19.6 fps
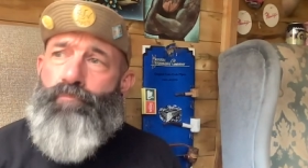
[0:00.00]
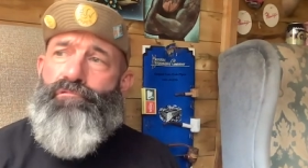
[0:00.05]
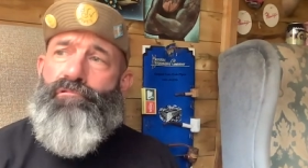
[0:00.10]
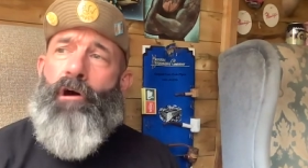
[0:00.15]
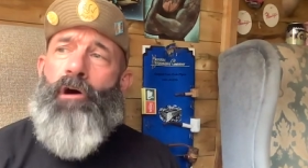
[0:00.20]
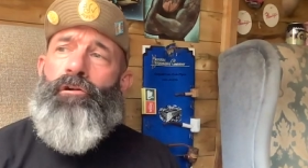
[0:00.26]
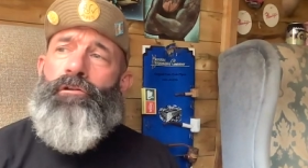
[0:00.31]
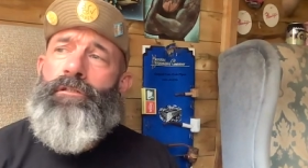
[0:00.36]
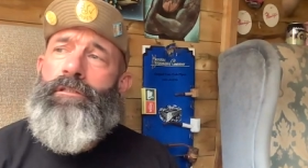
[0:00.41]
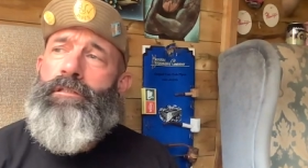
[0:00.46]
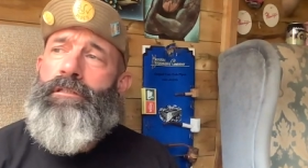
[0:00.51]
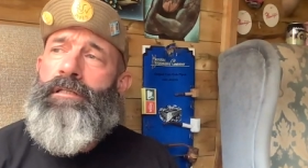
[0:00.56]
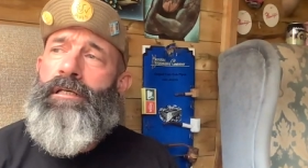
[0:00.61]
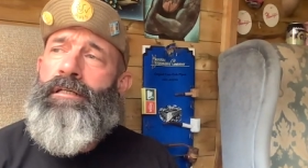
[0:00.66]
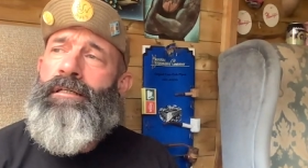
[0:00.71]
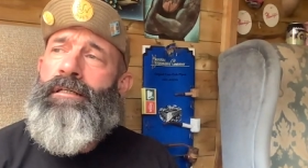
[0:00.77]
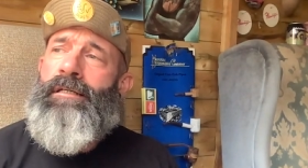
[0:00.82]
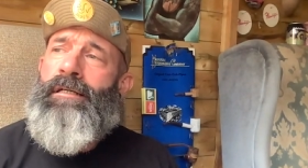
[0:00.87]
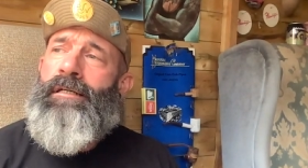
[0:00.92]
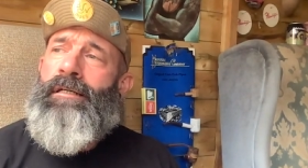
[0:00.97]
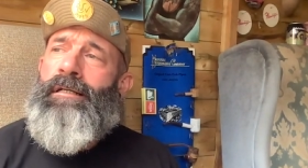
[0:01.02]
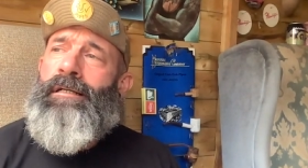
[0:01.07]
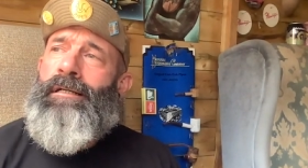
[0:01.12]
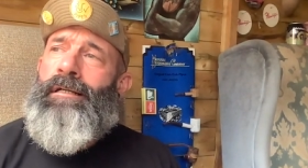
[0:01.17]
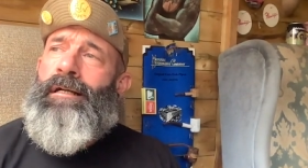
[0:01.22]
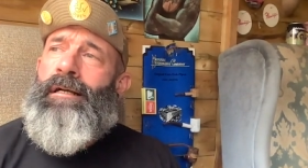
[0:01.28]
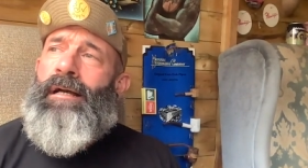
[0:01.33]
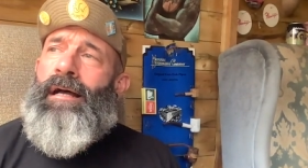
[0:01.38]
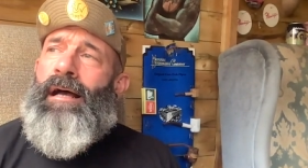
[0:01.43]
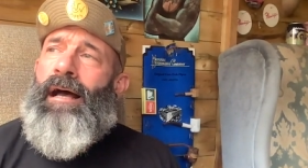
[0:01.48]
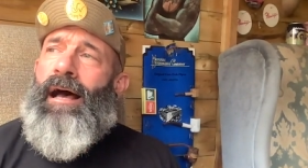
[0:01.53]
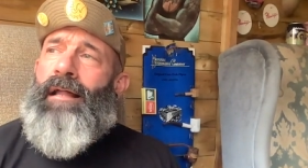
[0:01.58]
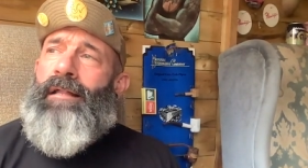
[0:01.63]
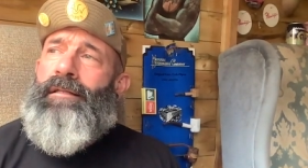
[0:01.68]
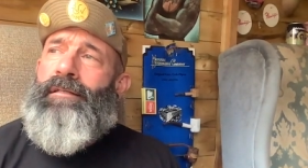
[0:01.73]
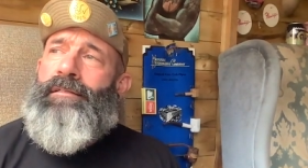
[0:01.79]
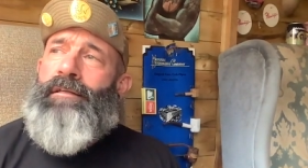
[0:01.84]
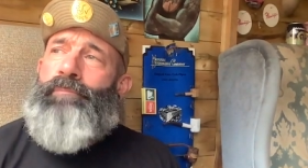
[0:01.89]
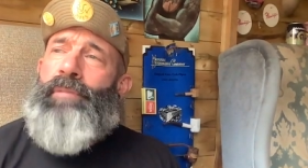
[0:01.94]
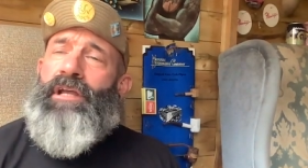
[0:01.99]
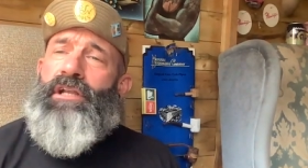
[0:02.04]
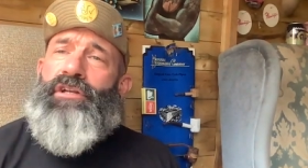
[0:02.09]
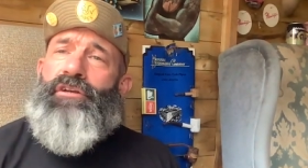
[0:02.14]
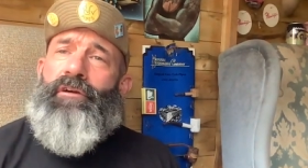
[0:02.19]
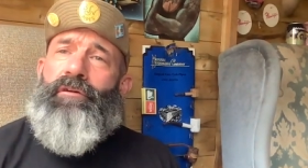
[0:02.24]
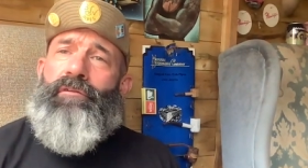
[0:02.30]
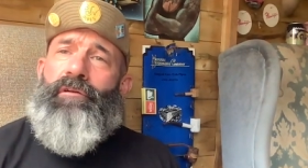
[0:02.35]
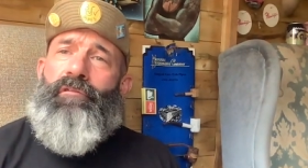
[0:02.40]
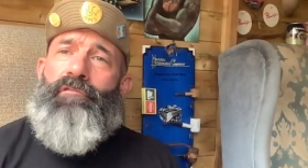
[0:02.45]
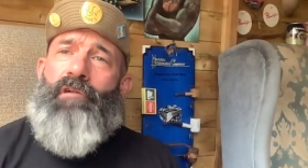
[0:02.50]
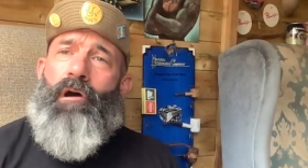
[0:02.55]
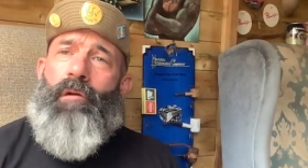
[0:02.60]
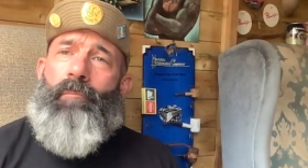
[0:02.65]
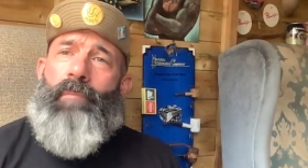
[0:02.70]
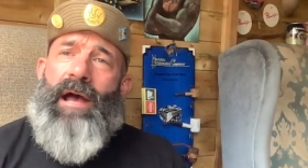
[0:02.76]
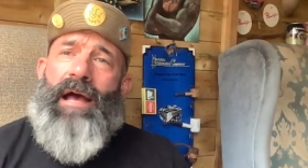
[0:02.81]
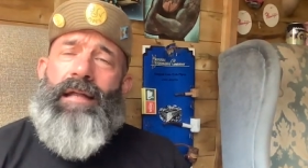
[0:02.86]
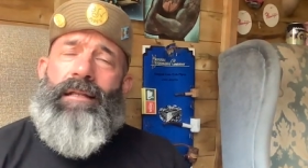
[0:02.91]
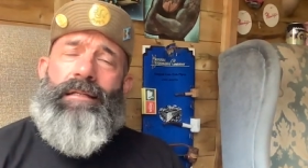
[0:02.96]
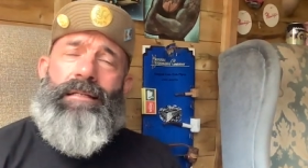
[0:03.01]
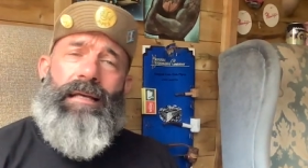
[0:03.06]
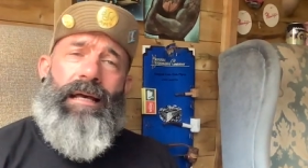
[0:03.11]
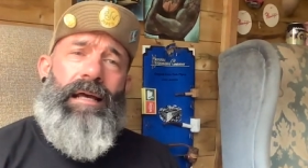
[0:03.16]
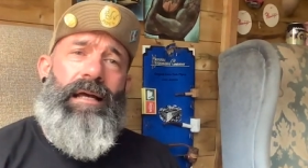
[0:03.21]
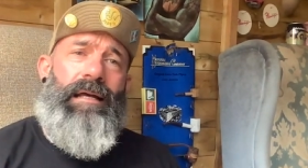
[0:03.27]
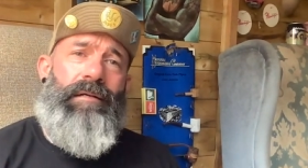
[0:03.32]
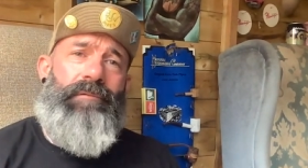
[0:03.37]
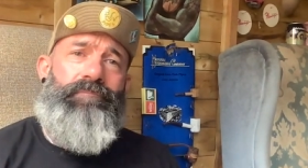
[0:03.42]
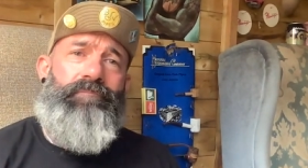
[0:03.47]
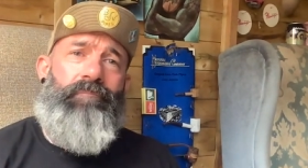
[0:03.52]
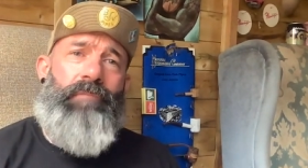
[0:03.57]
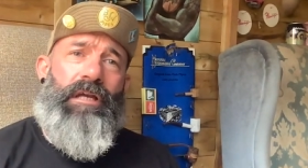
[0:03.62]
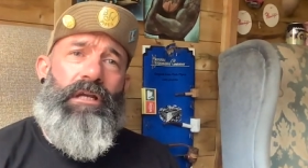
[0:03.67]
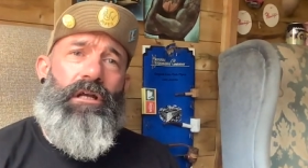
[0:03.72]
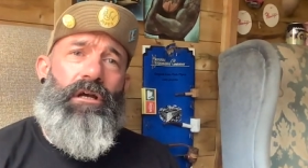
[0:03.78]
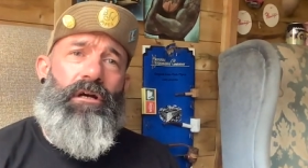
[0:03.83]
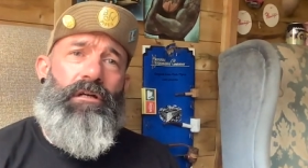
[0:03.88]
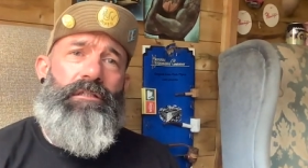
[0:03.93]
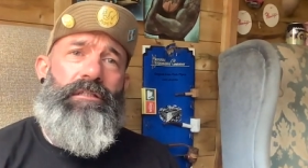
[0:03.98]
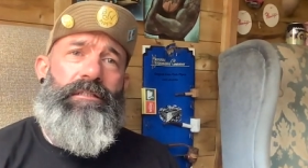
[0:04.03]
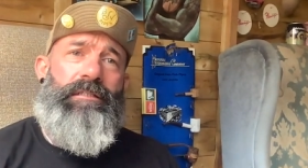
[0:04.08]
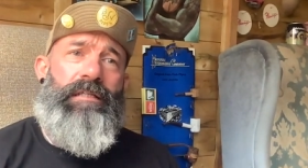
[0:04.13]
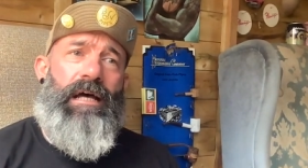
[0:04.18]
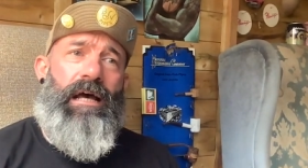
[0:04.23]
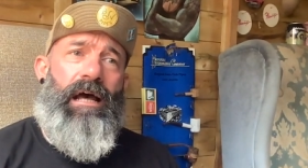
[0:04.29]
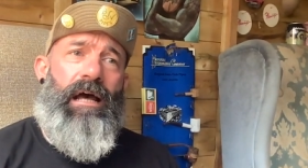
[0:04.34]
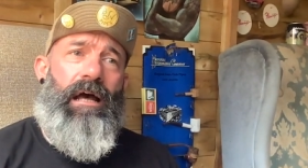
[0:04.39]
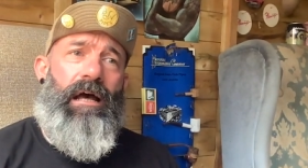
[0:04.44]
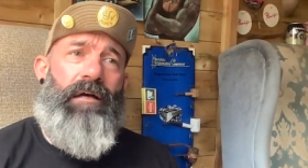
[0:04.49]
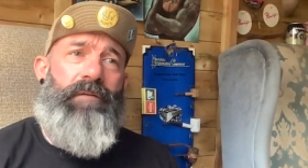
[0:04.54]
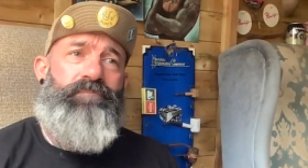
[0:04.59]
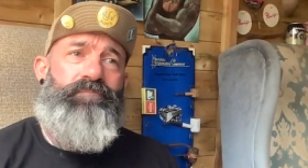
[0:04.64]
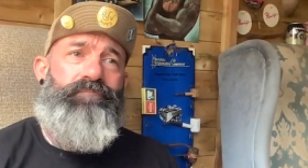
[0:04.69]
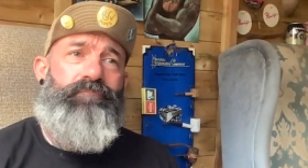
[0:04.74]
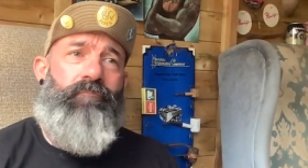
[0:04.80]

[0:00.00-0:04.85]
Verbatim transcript: Bronz. And there's a picture of a rock band because uh,